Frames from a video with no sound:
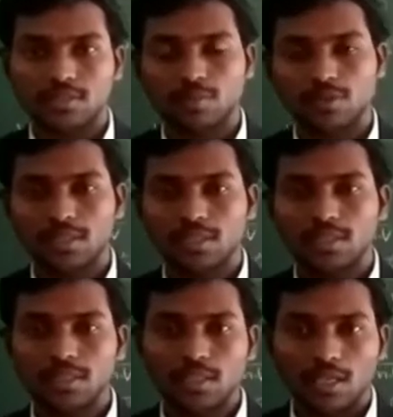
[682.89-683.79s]

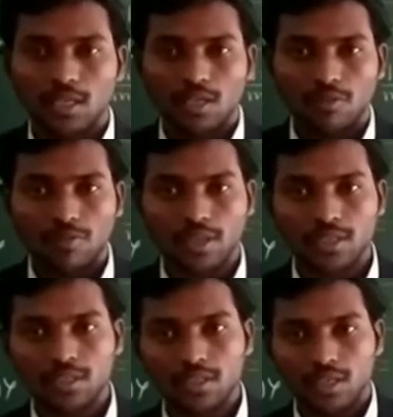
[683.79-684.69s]
Similarly,
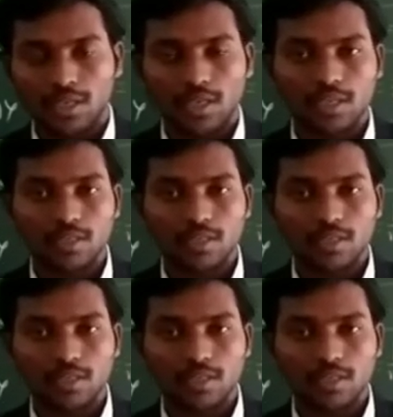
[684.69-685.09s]
when